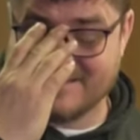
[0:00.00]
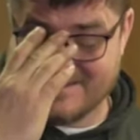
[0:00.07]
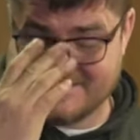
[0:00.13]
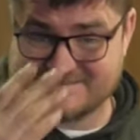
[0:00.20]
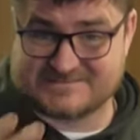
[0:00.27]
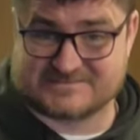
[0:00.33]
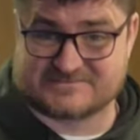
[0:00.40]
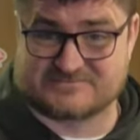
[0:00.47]

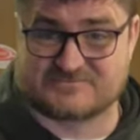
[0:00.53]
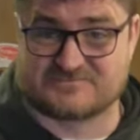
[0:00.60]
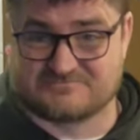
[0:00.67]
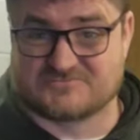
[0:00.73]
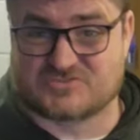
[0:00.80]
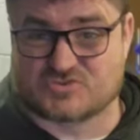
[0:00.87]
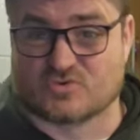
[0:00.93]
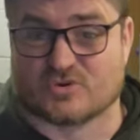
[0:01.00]
It's
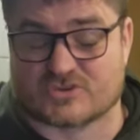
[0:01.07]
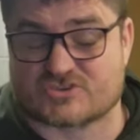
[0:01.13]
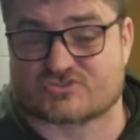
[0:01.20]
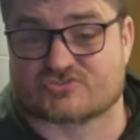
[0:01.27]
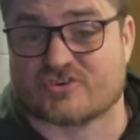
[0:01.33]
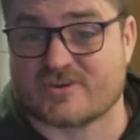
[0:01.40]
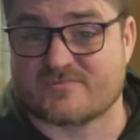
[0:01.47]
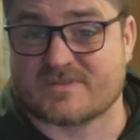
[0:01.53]
soul
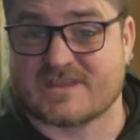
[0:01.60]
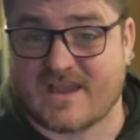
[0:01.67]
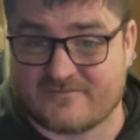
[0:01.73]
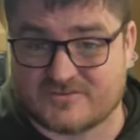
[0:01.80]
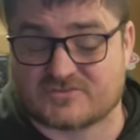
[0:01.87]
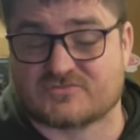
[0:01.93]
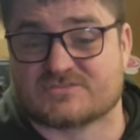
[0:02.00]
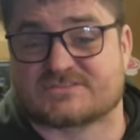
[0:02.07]
destroying when you have
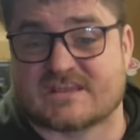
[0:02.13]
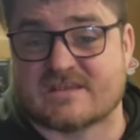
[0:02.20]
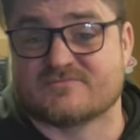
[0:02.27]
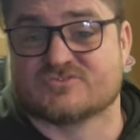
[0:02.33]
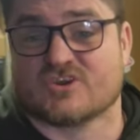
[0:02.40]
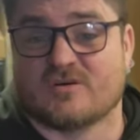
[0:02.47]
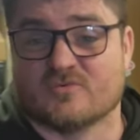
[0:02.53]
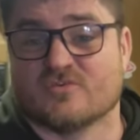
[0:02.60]
to do the same
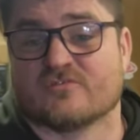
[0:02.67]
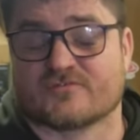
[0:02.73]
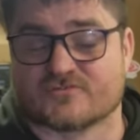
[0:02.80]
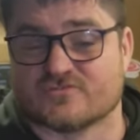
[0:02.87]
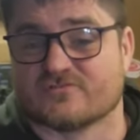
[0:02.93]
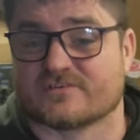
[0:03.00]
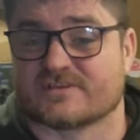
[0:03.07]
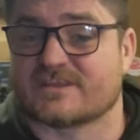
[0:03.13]
job over and
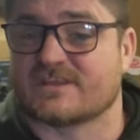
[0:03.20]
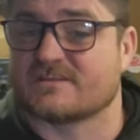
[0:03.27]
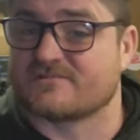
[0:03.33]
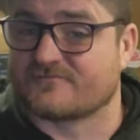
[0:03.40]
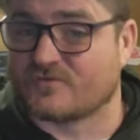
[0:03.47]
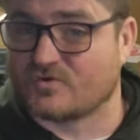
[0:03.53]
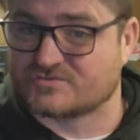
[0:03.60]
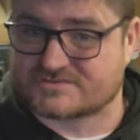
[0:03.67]
over again in
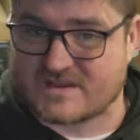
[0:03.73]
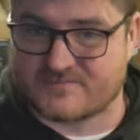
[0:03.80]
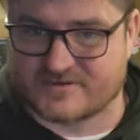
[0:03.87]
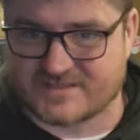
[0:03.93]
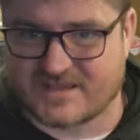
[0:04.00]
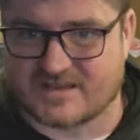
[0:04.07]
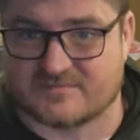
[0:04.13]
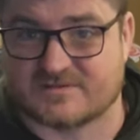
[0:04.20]
four
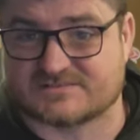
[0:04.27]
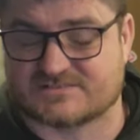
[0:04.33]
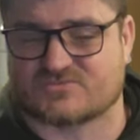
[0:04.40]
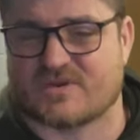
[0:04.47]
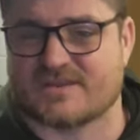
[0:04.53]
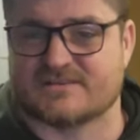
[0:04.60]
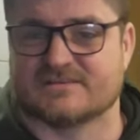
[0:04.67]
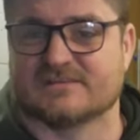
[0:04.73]
separate calipers. It's
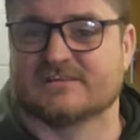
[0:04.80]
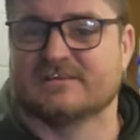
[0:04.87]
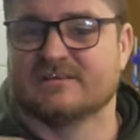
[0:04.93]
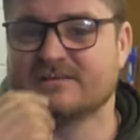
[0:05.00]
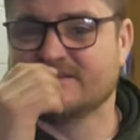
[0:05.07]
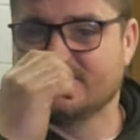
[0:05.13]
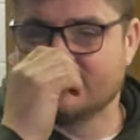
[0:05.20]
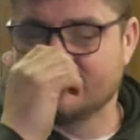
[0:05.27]
quite a,
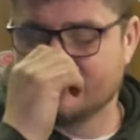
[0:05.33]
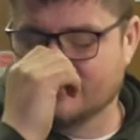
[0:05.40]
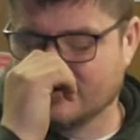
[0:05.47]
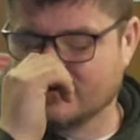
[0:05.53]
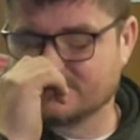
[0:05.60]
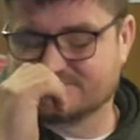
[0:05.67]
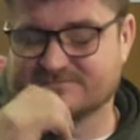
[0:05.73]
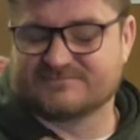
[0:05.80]
you
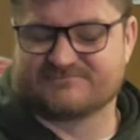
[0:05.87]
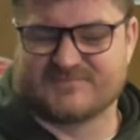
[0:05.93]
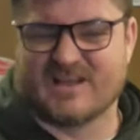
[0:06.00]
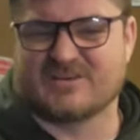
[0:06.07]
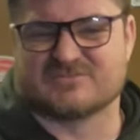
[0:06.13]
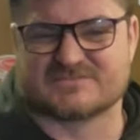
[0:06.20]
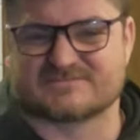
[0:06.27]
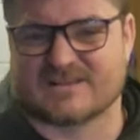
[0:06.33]
know, I
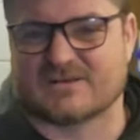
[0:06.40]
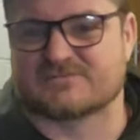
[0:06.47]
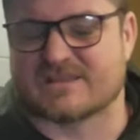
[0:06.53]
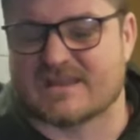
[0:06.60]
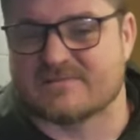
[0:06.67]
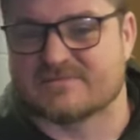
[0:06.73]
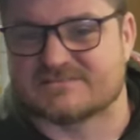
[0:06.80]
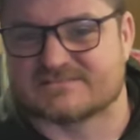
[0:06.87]
was I'm
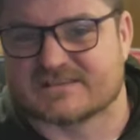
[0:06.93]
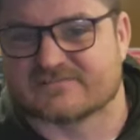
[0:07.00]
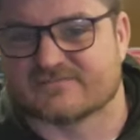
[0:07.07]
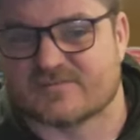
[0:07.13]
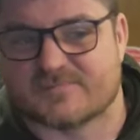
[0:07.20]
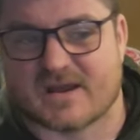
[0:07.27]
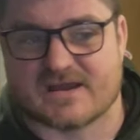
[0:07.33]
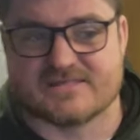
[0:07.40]
getting a bit sick of
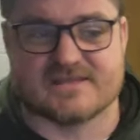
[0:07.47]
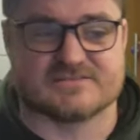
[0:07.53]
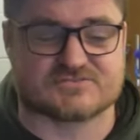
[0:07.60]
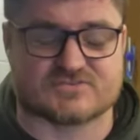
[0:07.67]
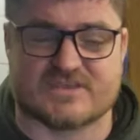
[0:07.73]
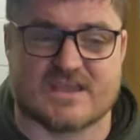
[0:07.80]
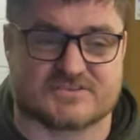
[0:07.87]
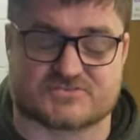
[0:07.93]
it by then. So
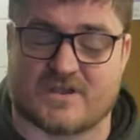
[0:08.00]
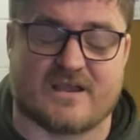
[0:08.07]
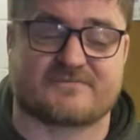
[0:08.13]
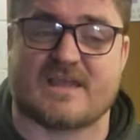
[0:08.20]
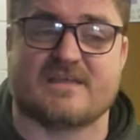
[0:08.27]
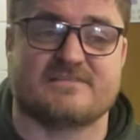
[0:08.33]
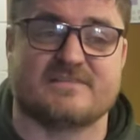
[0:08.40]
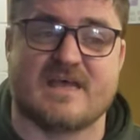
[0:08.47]
yeah, so I'm
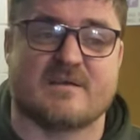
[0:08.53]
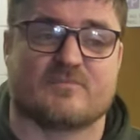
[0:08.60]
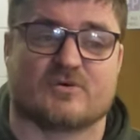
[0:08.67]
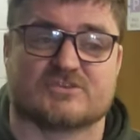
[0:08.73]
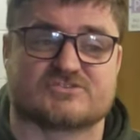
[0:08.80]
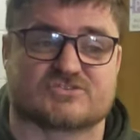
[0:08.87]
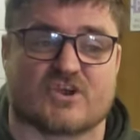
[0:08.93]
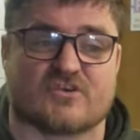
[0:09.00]
getting them
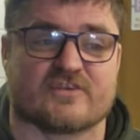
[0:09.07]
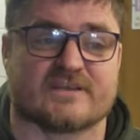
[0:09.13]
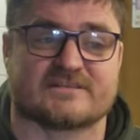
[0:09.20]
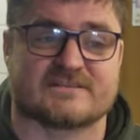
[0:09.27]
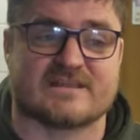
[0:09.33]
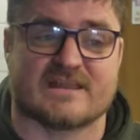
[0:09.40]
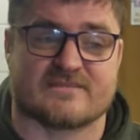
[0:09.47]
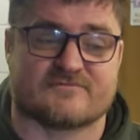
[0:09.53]
on. Sorry I
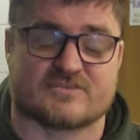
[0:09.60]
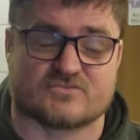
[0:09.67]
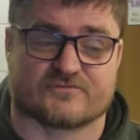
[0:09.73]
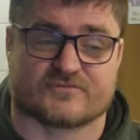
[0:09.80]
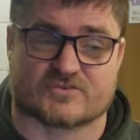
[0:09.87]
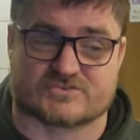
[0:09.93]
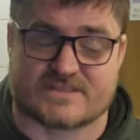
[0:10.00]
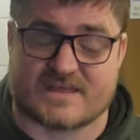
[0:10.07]
didn't get any video
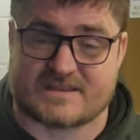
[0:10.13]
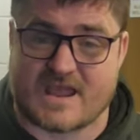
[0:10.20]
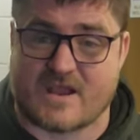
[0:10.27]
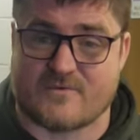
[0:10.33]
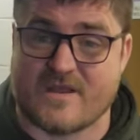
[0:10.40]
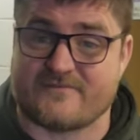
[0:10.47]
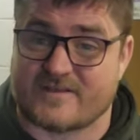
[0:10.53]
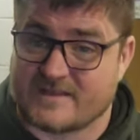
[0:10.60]
footage of that.
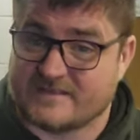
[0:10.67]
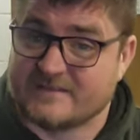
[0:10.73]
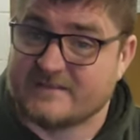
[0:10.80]
However,